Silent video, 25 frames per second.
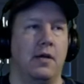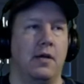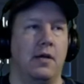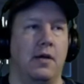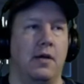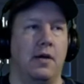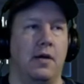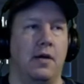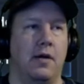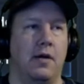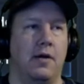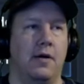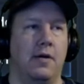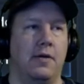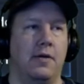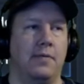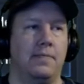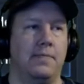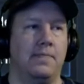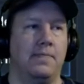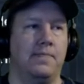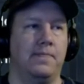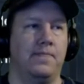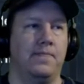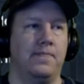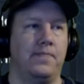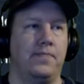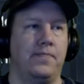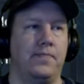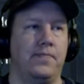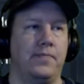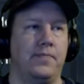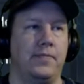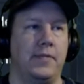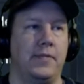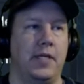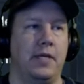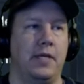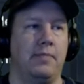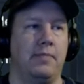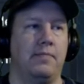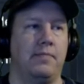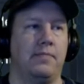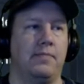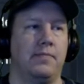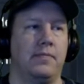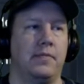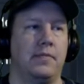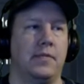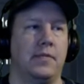Um, yep.
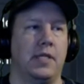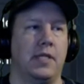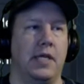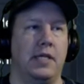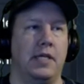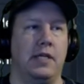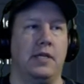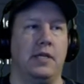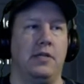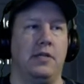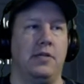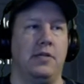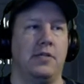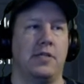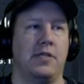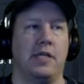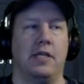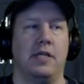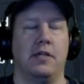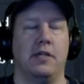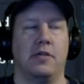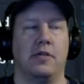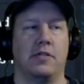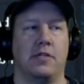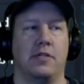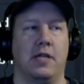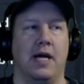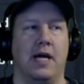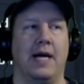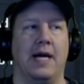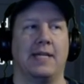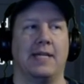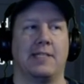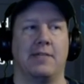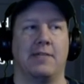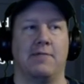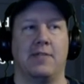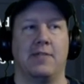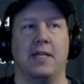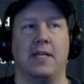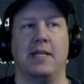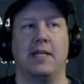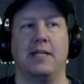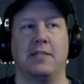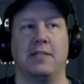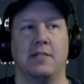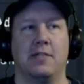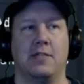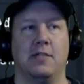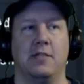And then you see there's lots of
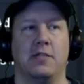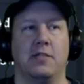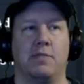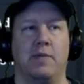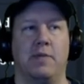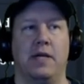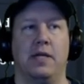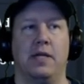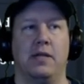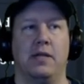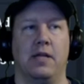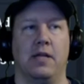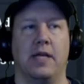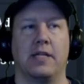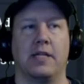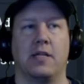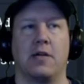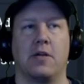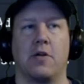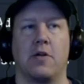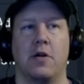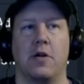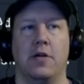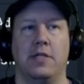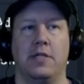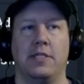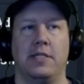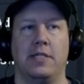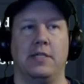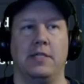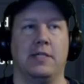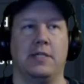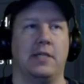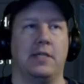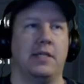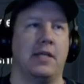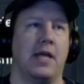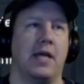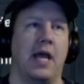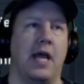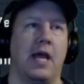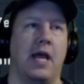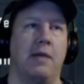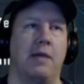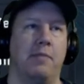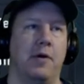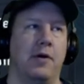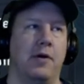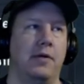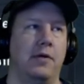things to spend like the currencies in the
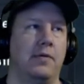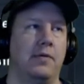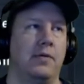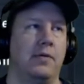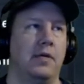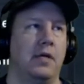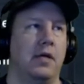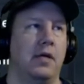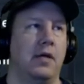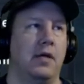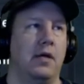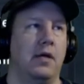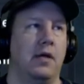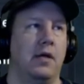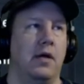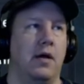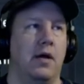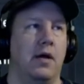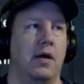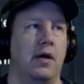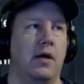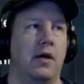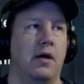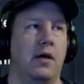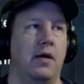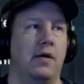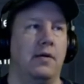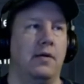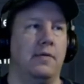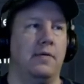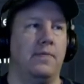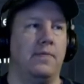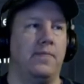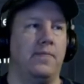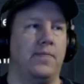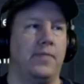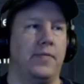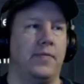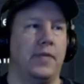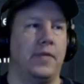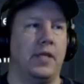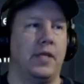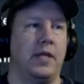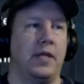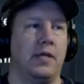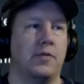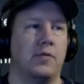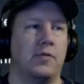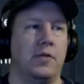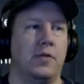game on, uh,
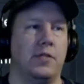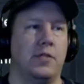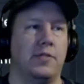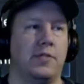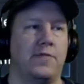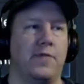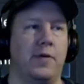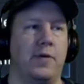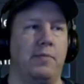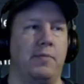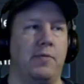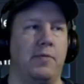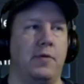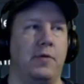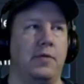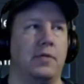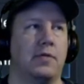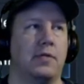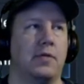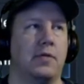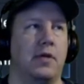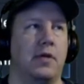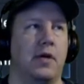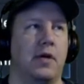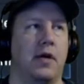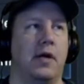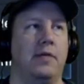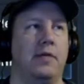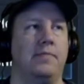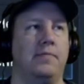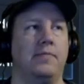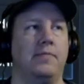as well as friend points. All right.